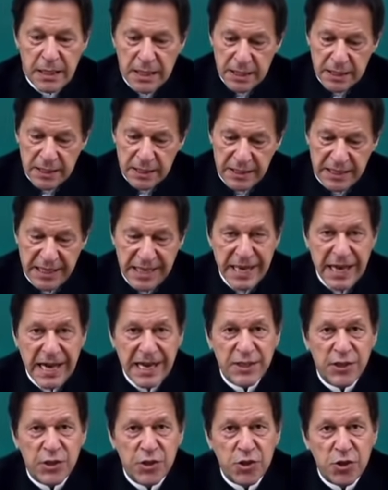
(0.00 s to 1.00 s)
They
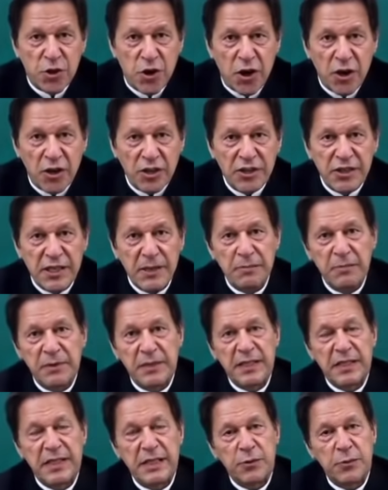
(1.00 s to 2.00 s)
had strong
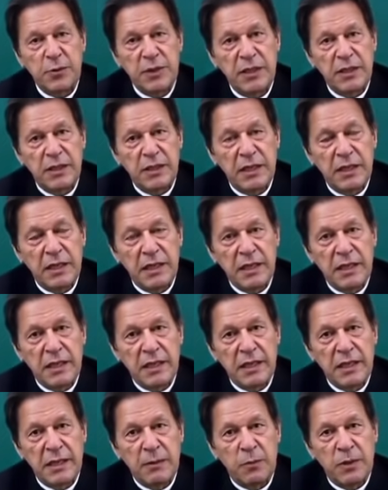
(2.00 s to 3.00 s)
sympathies with
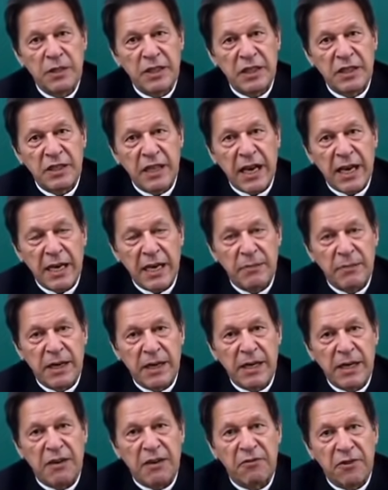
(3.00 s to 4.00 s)
the
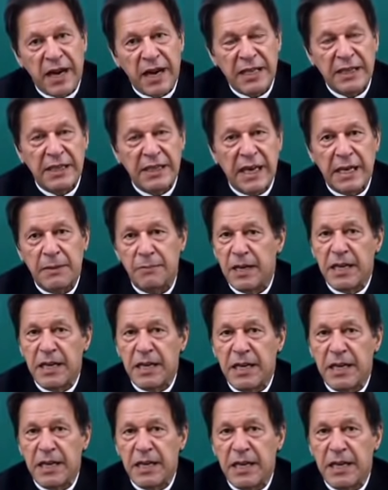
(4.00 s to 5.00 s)
Taliban, Afghan
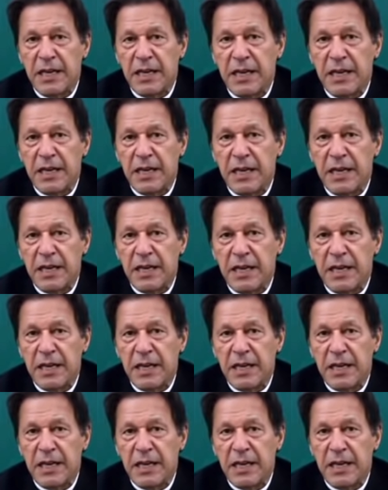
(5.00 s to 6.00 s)
Taliban, not
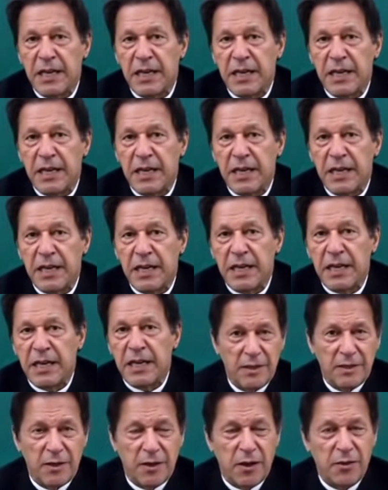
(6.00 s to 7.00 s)
because
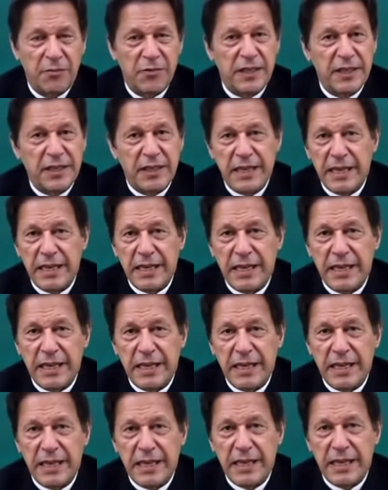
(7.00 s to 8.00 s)
of their religious
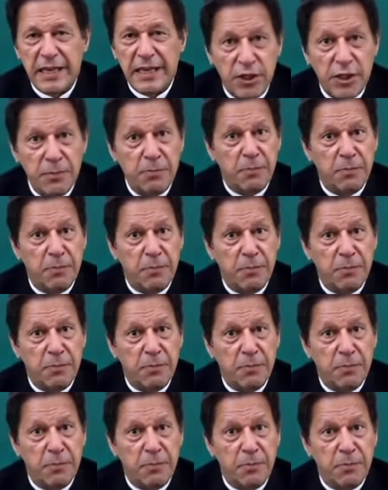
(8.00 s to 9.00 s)
ideology, but
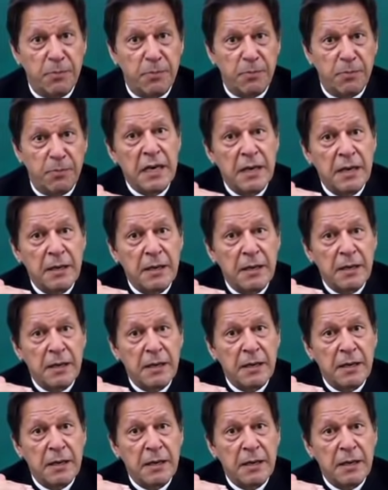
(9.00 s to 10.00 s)
because of
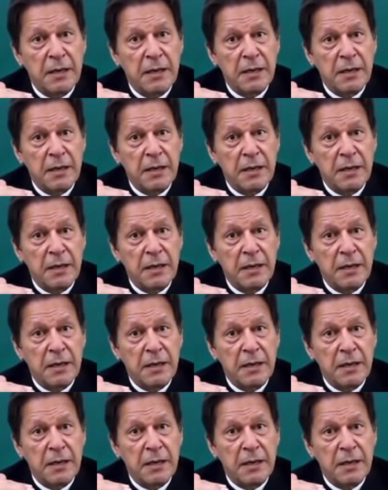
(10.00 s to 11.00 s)
Pashtun
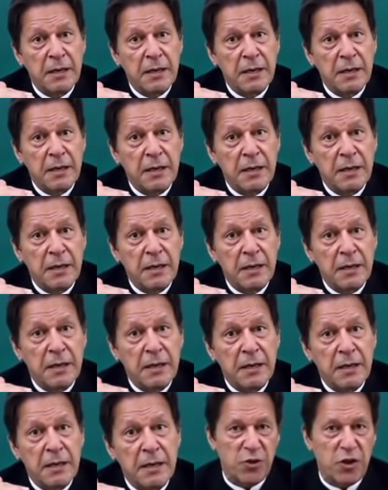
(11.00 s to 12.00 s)
nationalism, which is
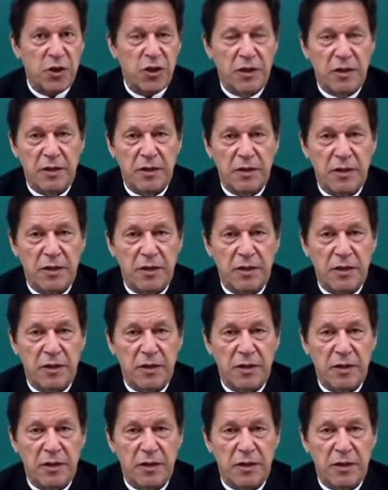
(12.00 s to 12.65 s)
very strong.